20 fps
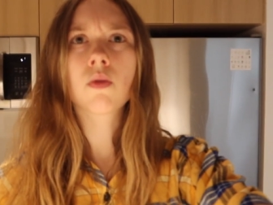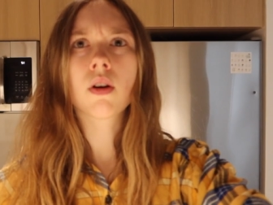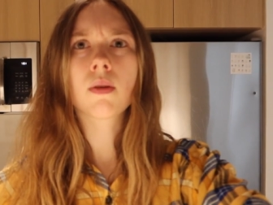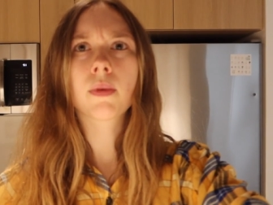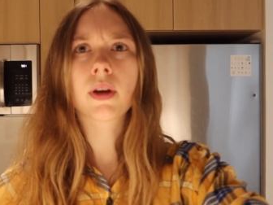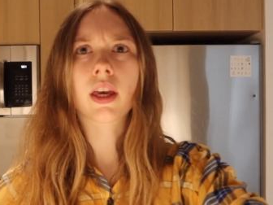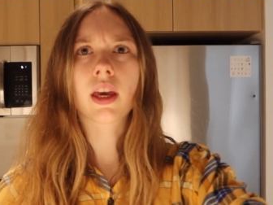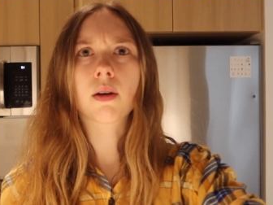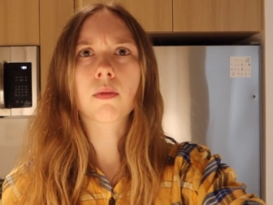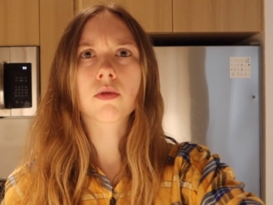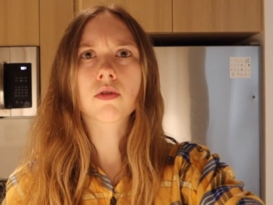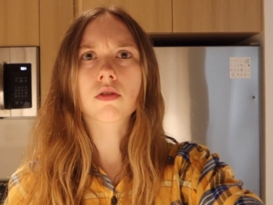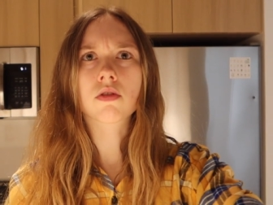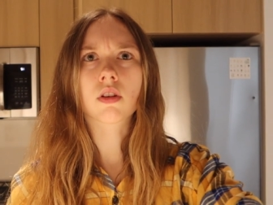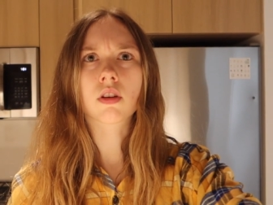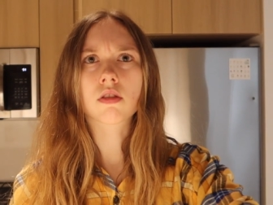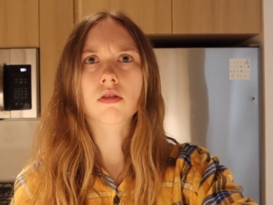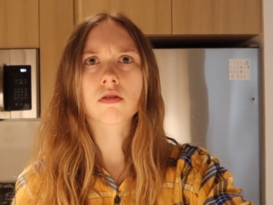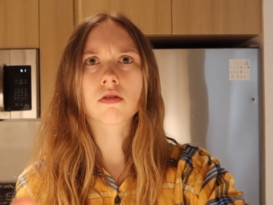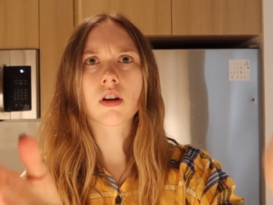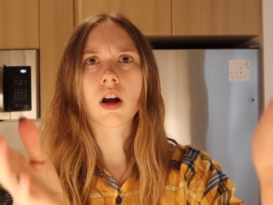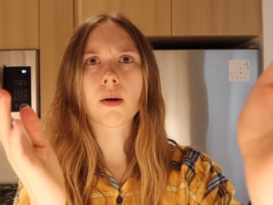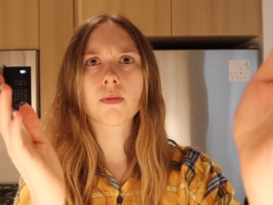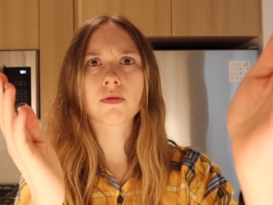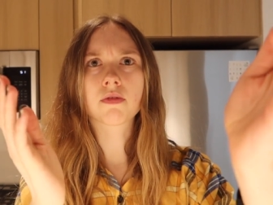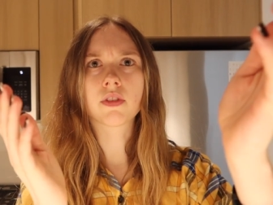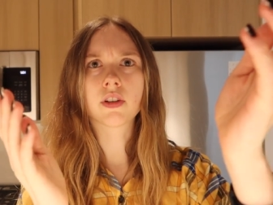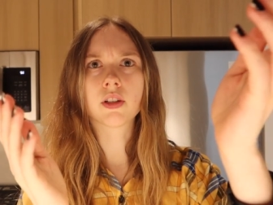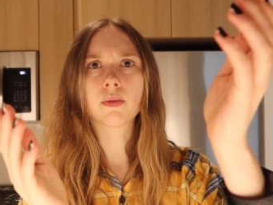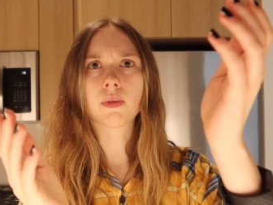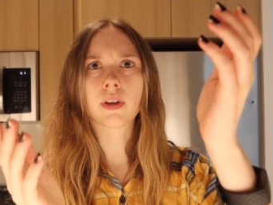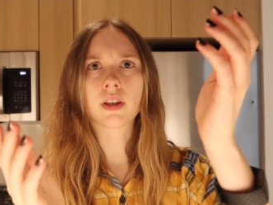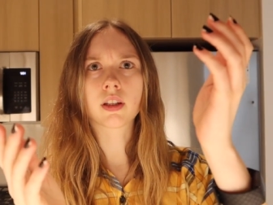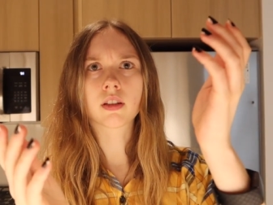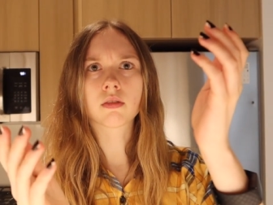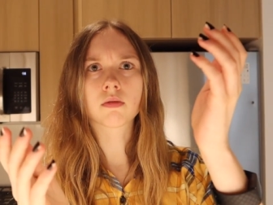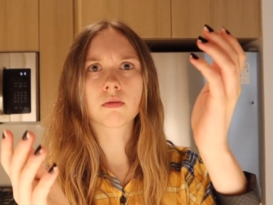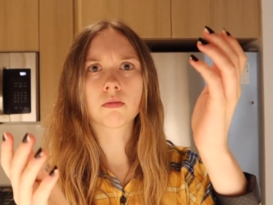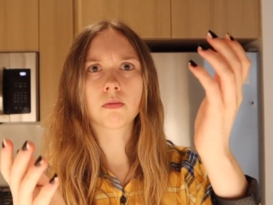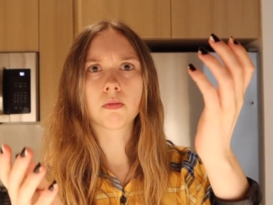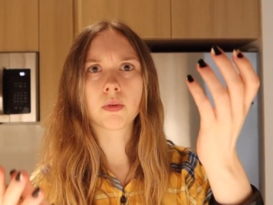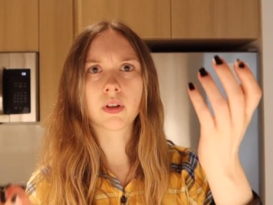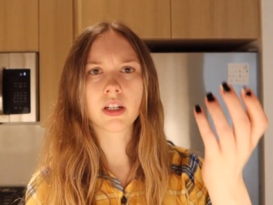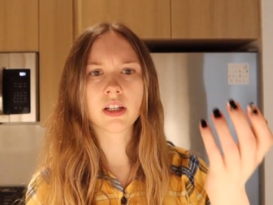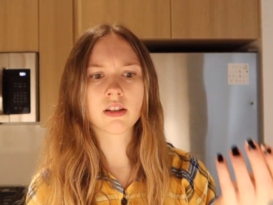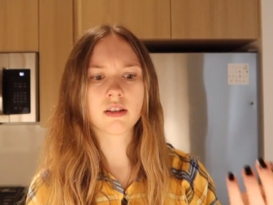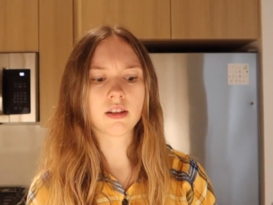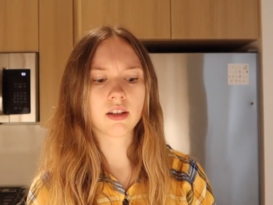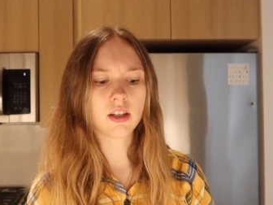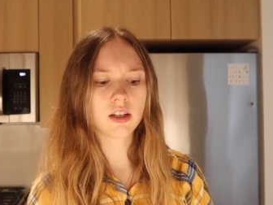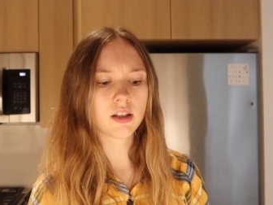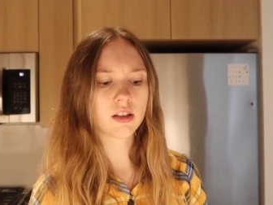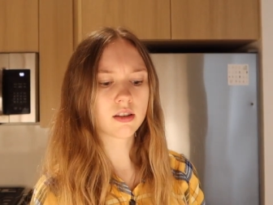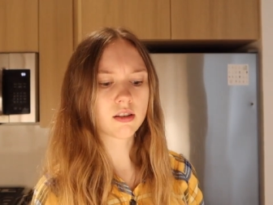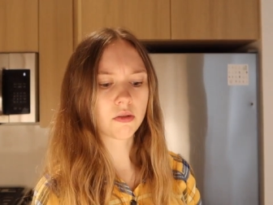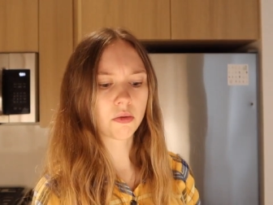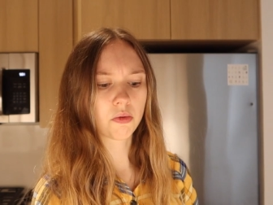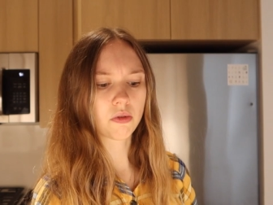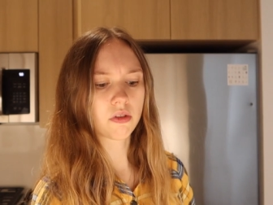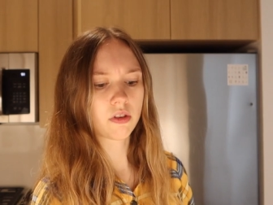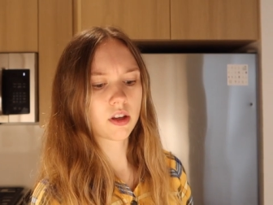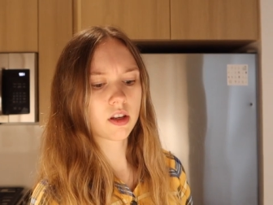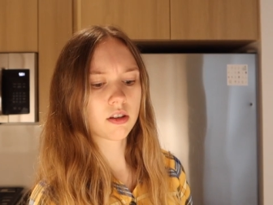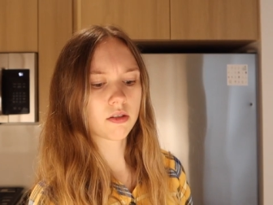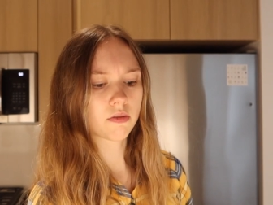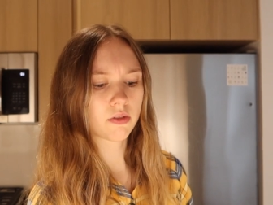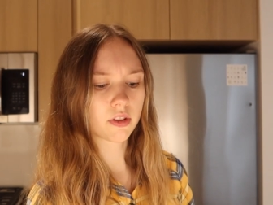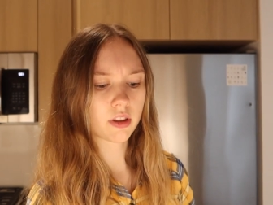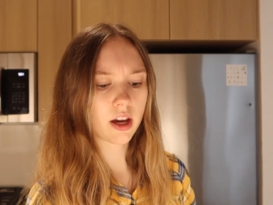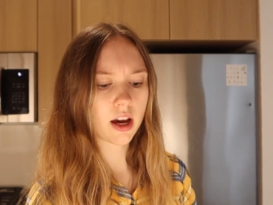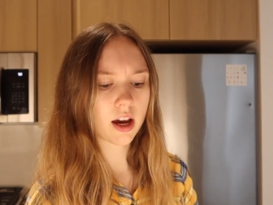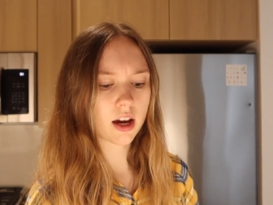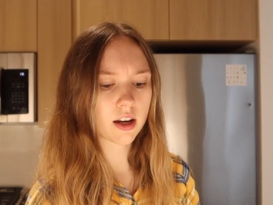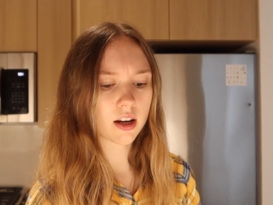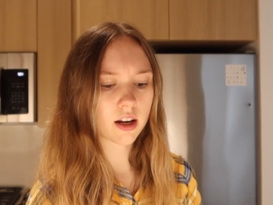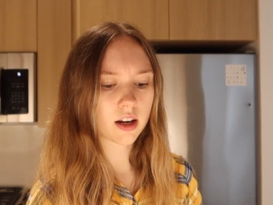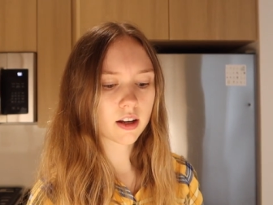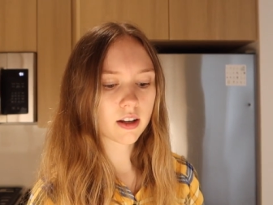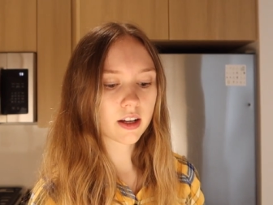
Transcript: why my camera just like stopped filming, but it did, so thanks for that.